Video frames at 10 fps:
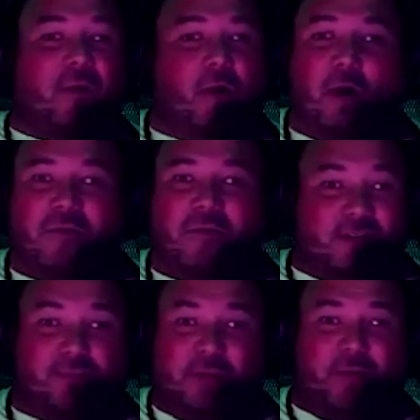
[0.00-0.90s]
all of
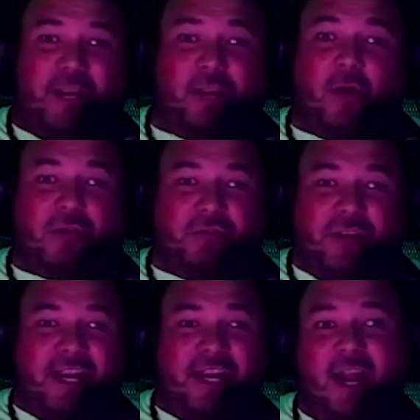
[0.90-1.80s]
us, we indulge and we
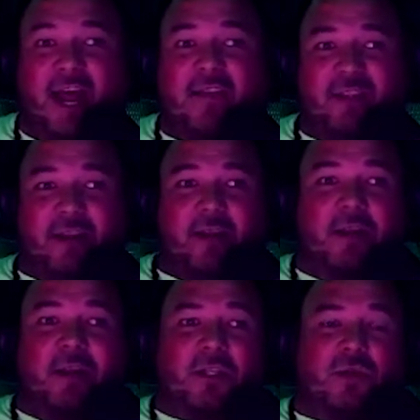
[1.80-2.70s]
eat a lot of it.
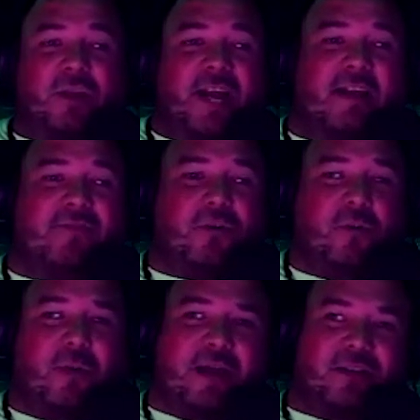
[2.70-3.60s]
So we'd have to go
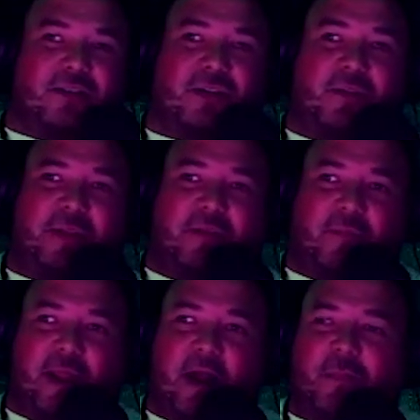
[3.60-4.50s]
back to,
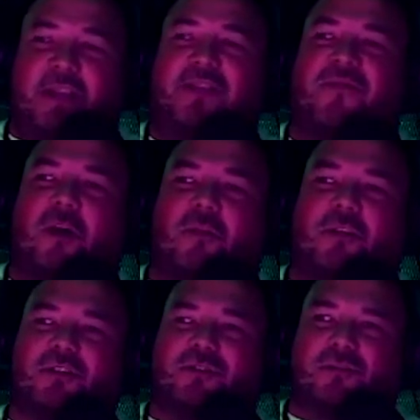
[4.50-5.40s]
helping these
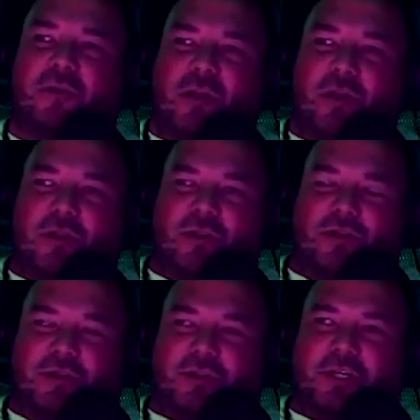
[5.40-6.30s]
farmers to
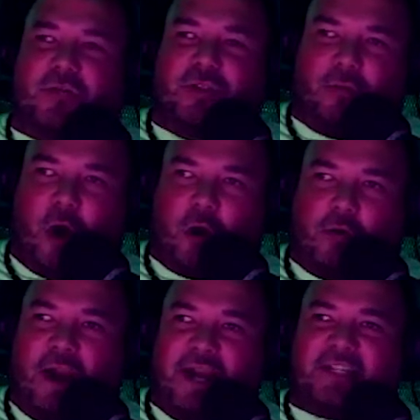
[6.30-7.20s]
use, with the water
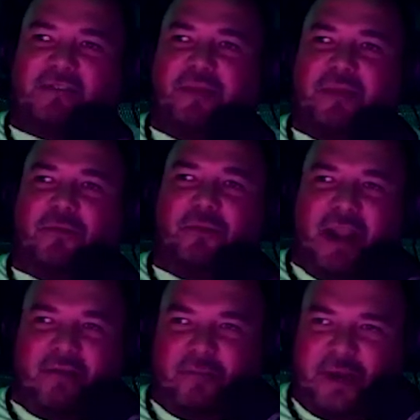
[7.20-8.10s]
rights of people and
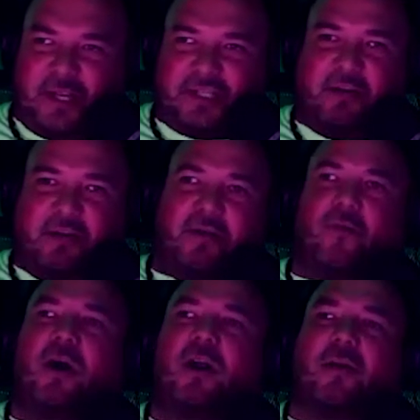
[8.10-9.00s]
everybody sharing the
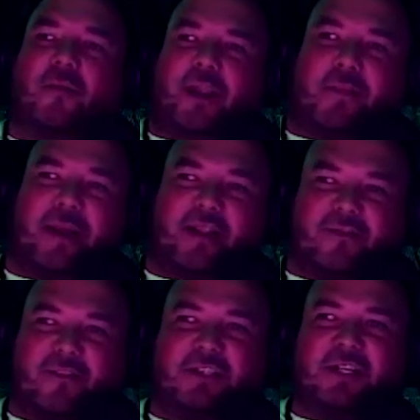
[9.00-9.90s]
water and bringing back the
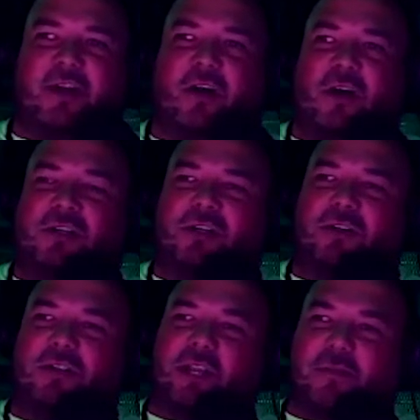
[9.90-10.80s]
fields. And also the
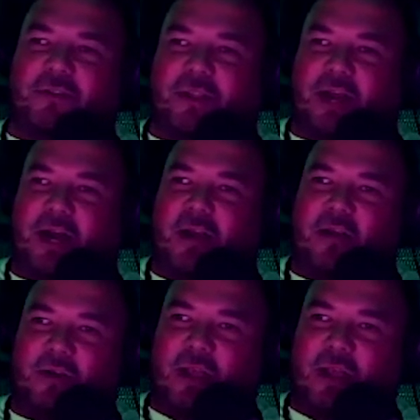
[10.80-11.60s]
good thing about the kalo